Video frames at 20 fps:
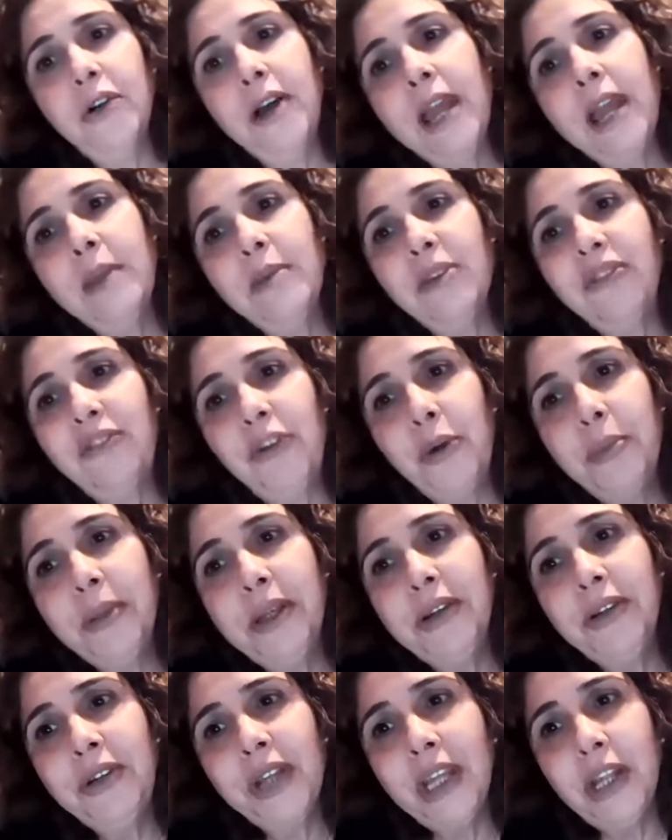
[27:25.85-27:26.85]
I am a
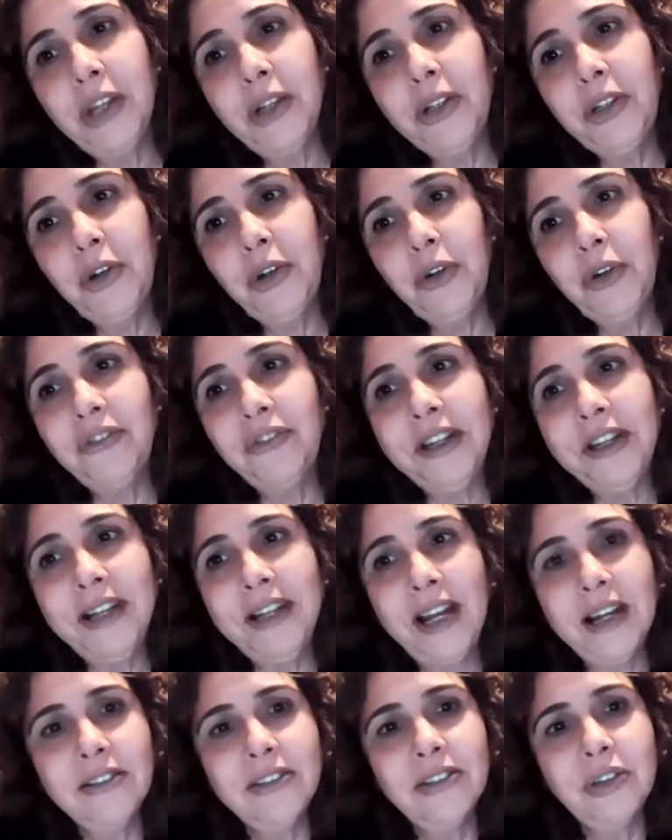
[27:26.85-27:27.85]
former director of
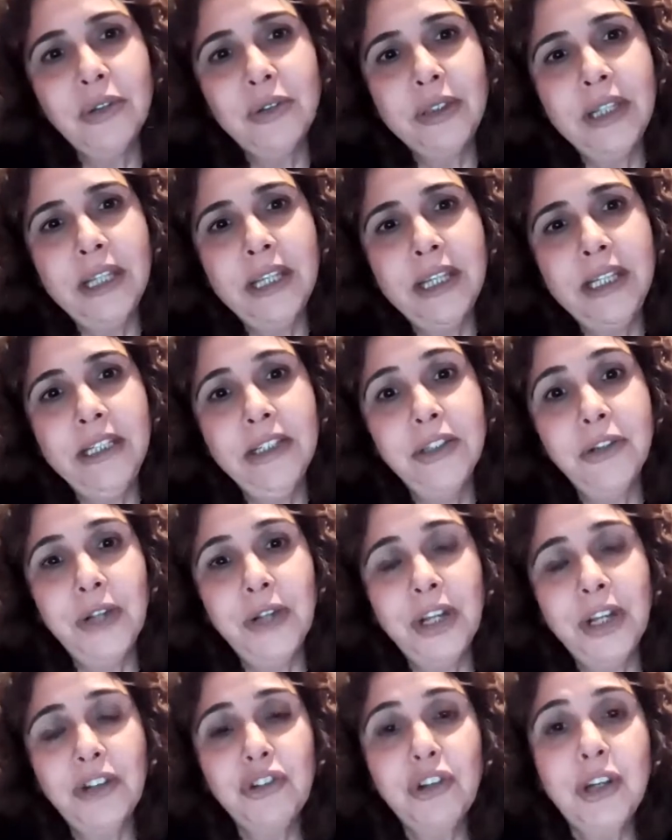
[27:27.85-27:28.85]
finance on an
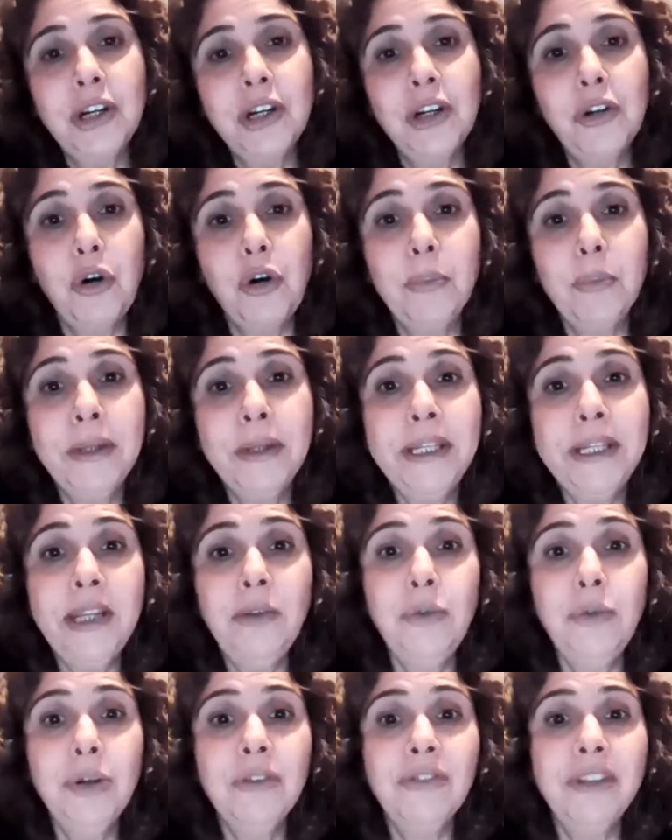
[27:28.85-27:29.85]
international
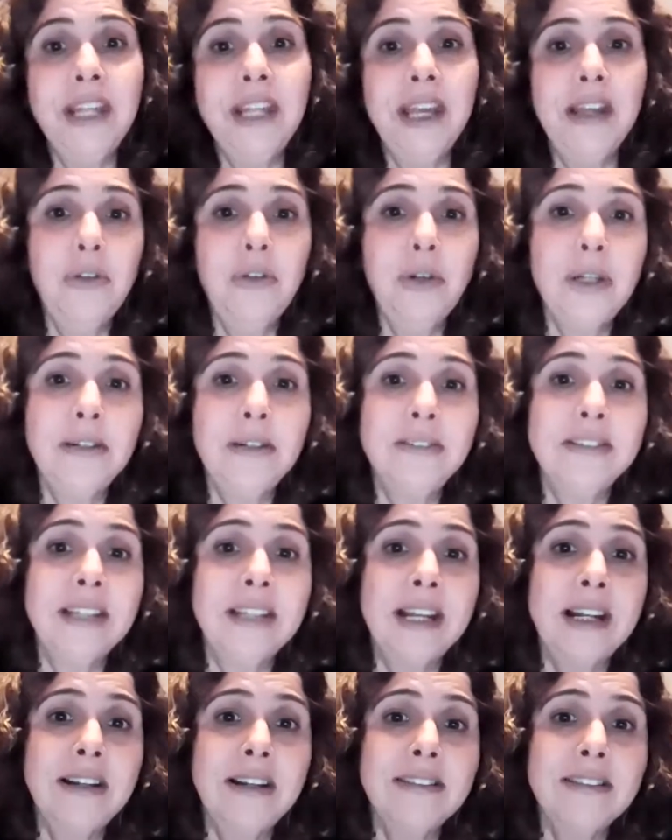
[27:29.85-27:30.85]
company with an annual
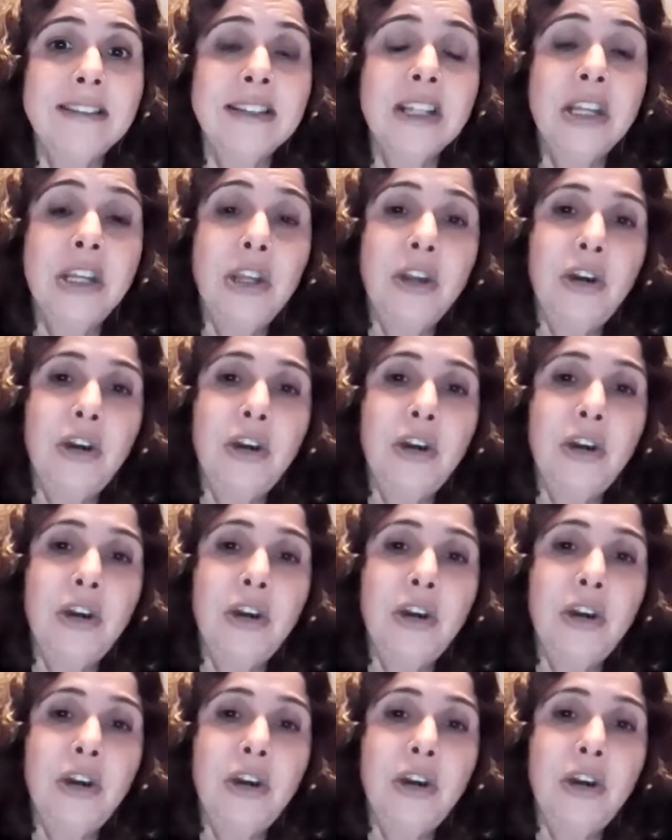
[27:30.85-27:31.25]
sales